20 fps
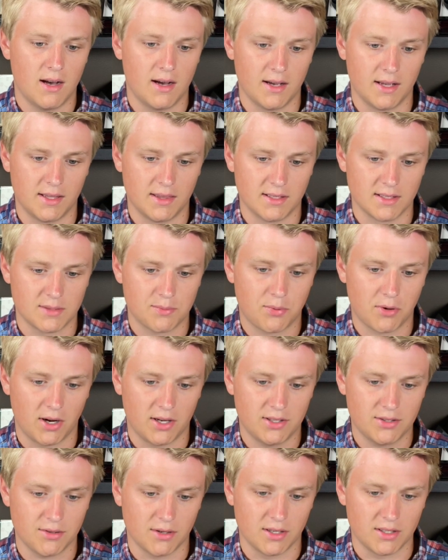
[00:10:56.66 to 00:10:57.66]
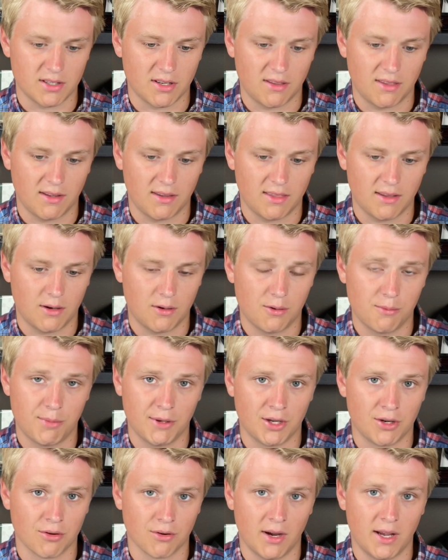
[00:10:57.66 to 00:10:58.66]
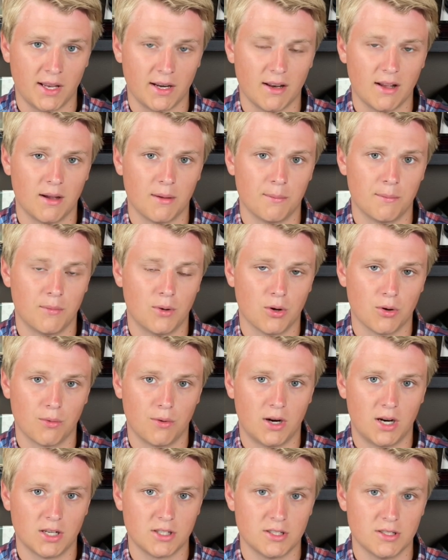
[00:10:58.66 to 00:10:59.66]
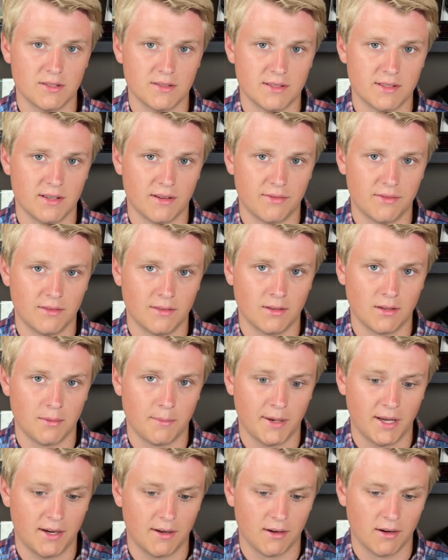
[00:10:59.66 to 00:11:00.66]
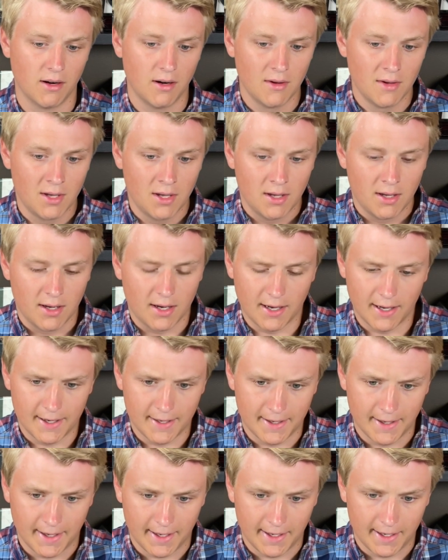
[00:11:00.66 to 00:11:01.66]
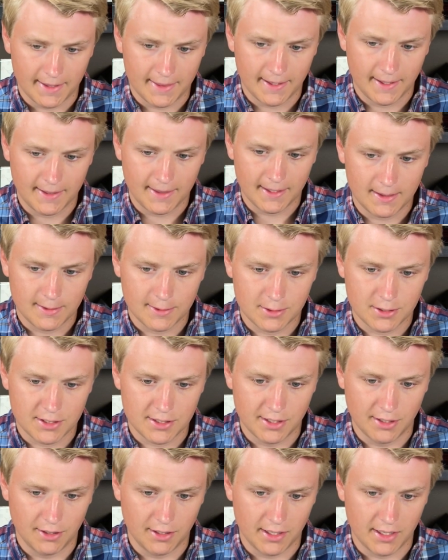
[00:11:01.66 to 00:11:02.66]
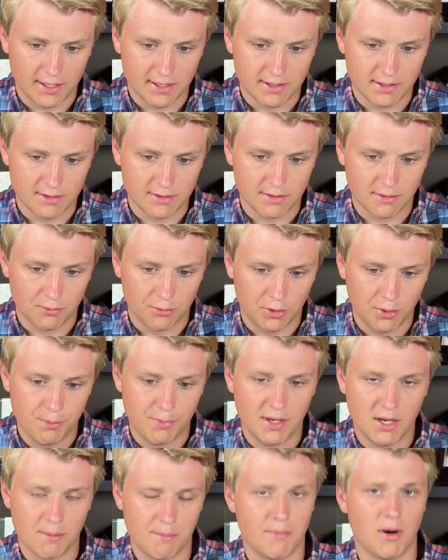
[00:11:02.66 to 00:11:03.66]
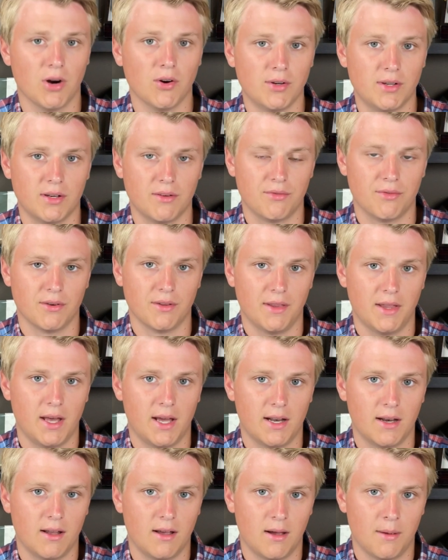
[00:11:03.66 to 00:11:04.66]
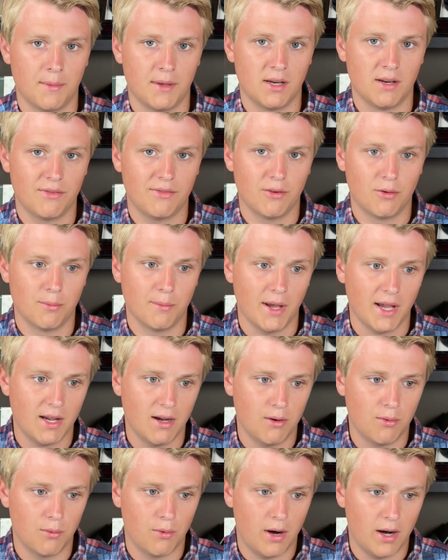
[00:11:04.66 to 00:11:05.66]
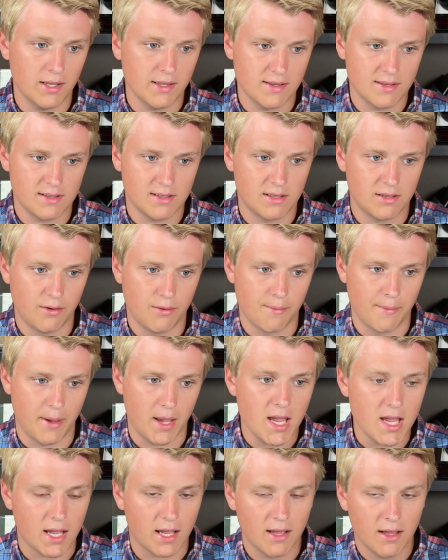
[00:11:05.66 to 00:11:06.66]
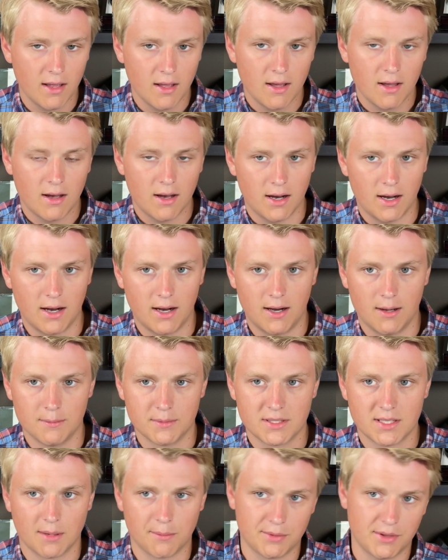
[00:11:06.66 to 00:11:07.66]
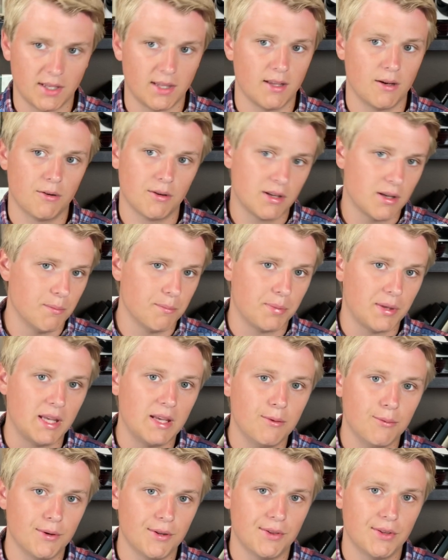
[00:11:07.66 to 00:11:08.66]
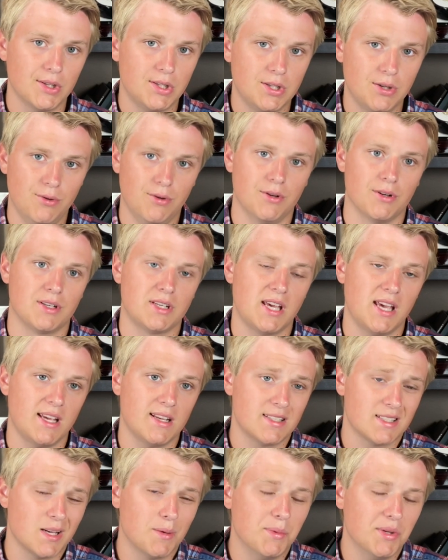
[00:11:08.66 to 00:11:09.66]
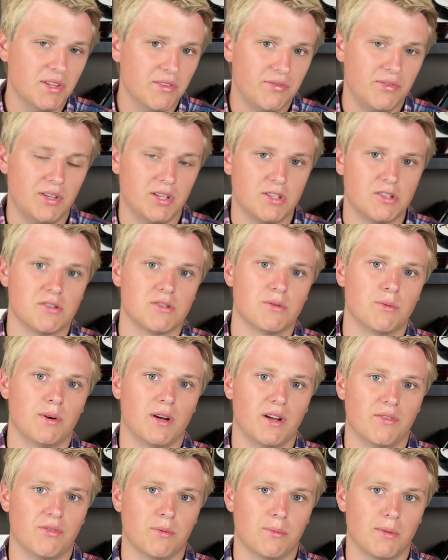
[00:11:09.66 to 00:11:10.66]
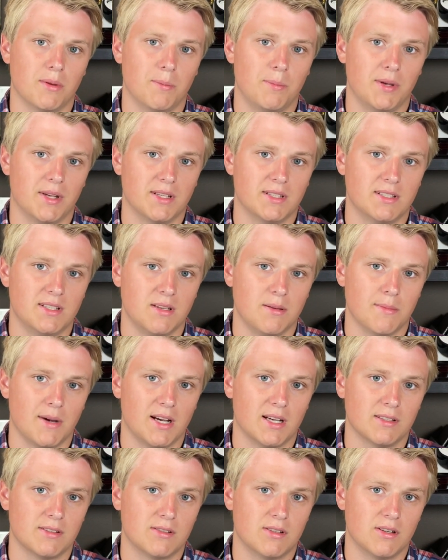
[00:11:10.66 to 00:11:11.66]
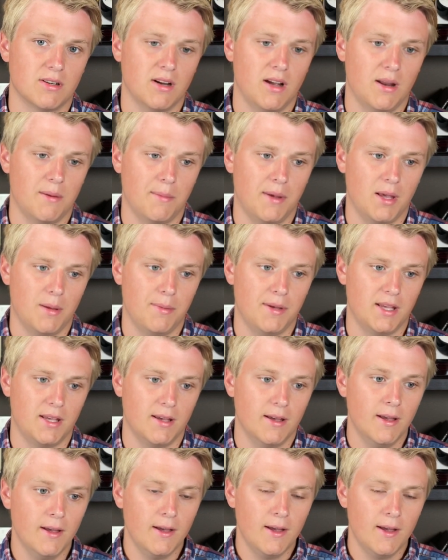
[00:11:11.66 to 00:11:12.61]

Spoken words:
in this price range. I think that would be great. More watches is definitely better. And I think there still would be a market for that. I mean, if Omega wants to make something that would compete with the Tudor, take some of the features away from the big Seamaster and maybe